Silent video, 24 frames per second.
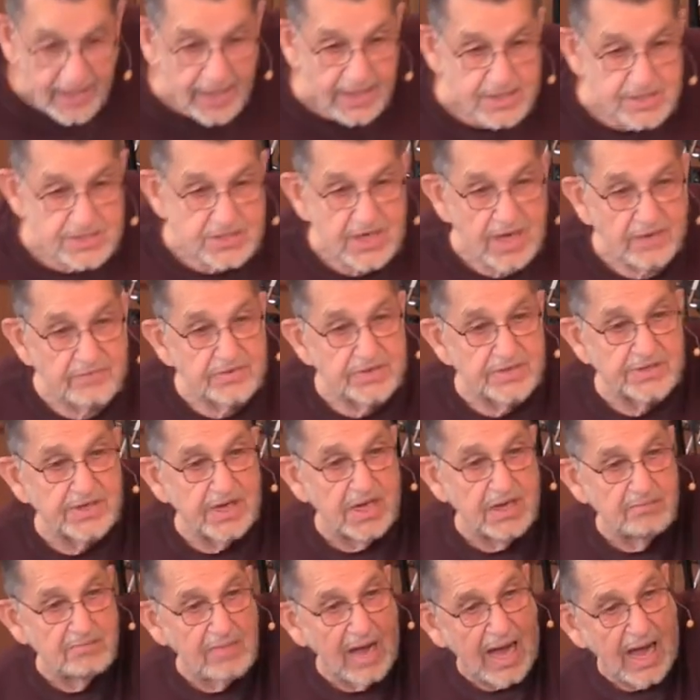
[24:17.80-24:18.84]
It's
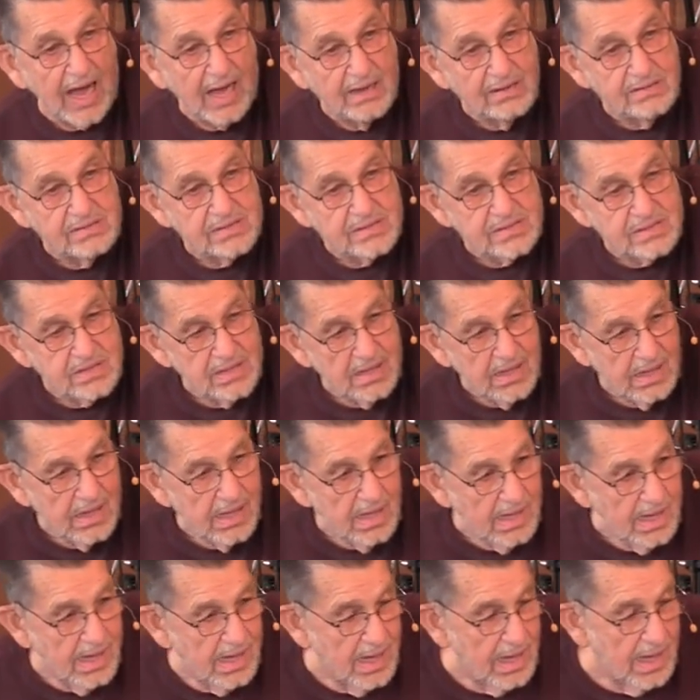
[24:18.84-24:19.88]
17 miles.
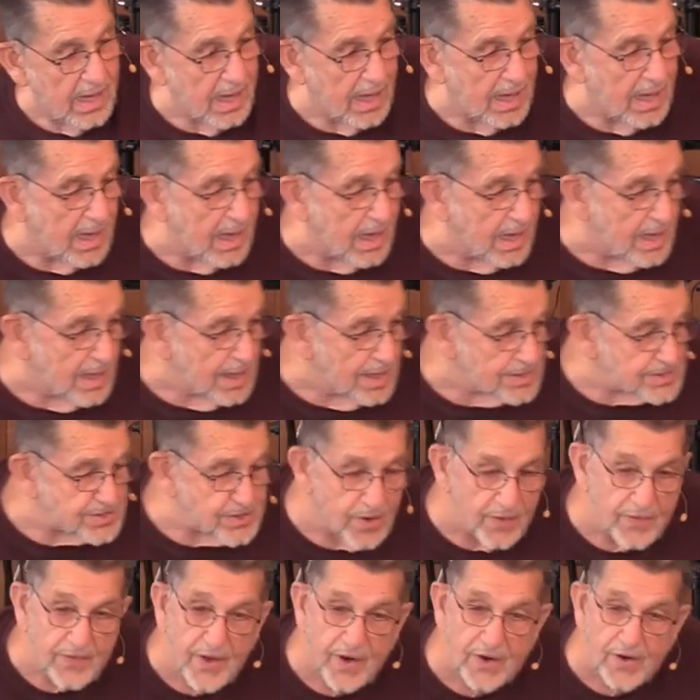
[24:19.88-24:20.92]

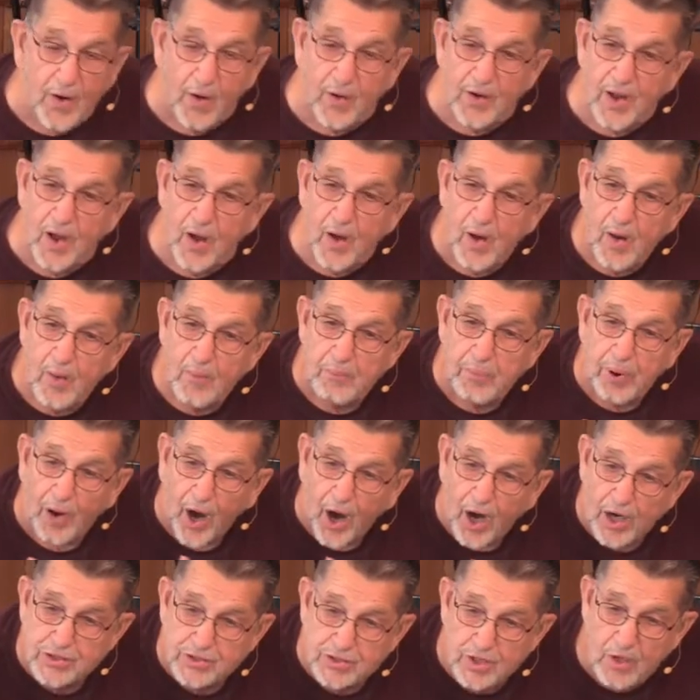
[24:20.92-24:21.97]
So they're only a
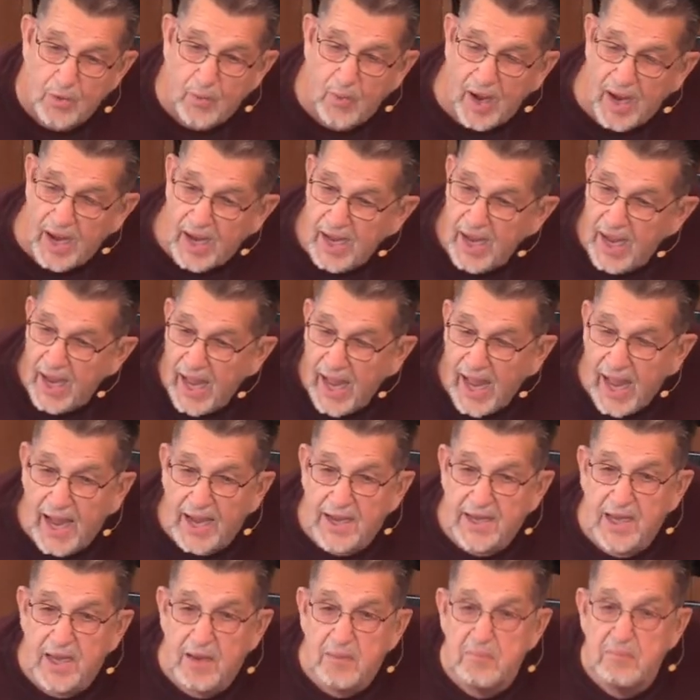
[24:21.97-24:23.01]
partial way.
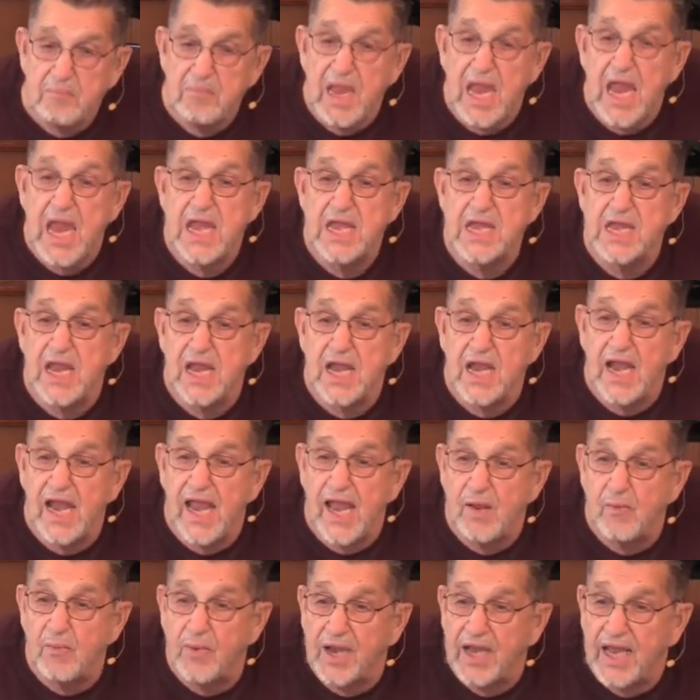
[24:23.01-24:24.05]
And
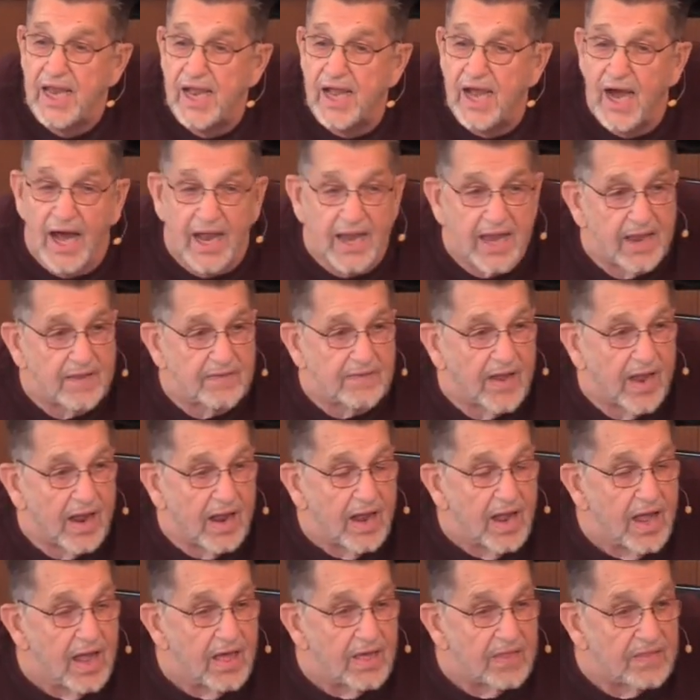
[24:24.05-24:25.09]
immediately when he got in
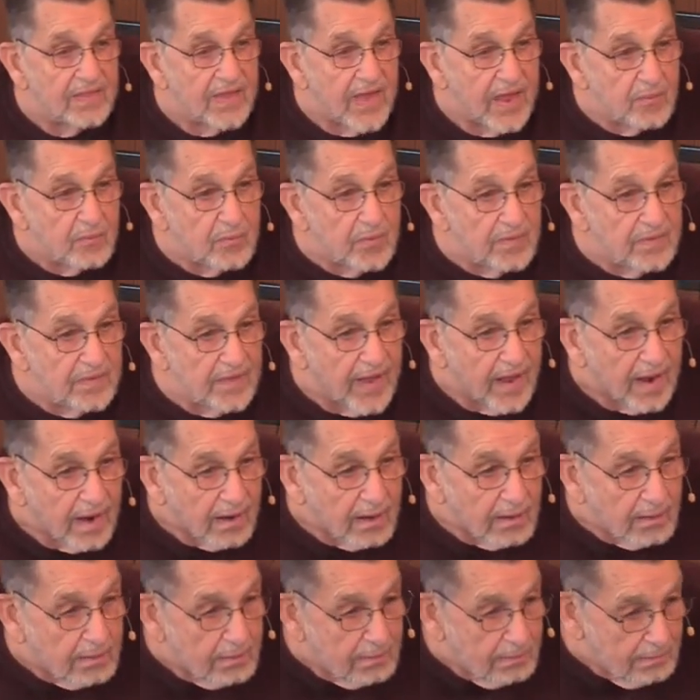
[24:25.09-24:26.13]
there, they were
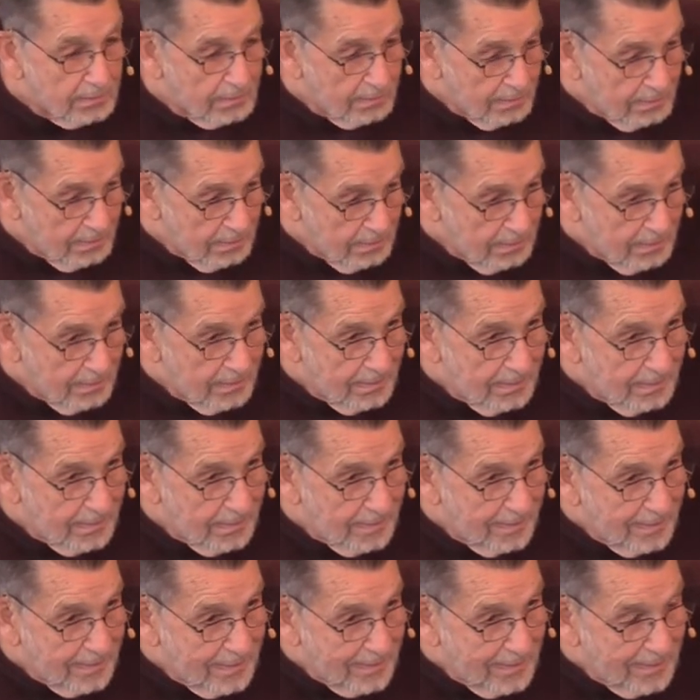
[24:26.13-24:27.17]
there.
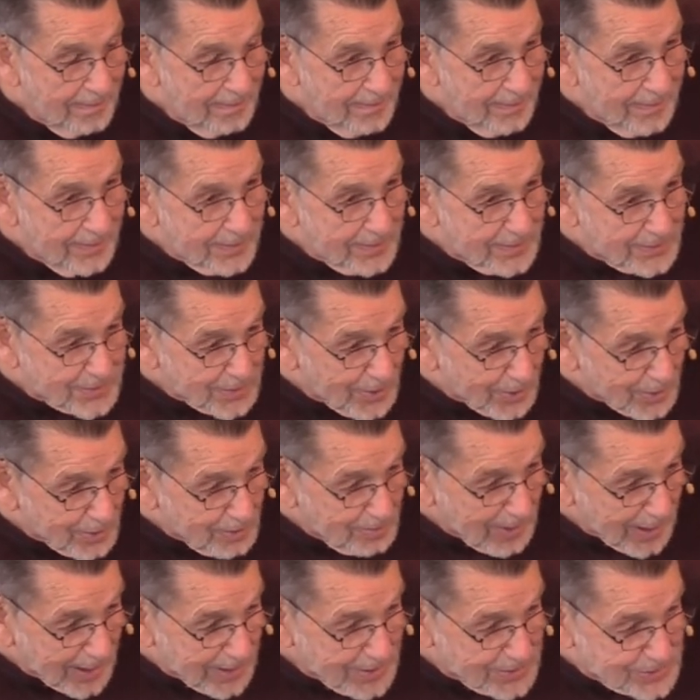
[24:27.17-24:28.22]
You talk about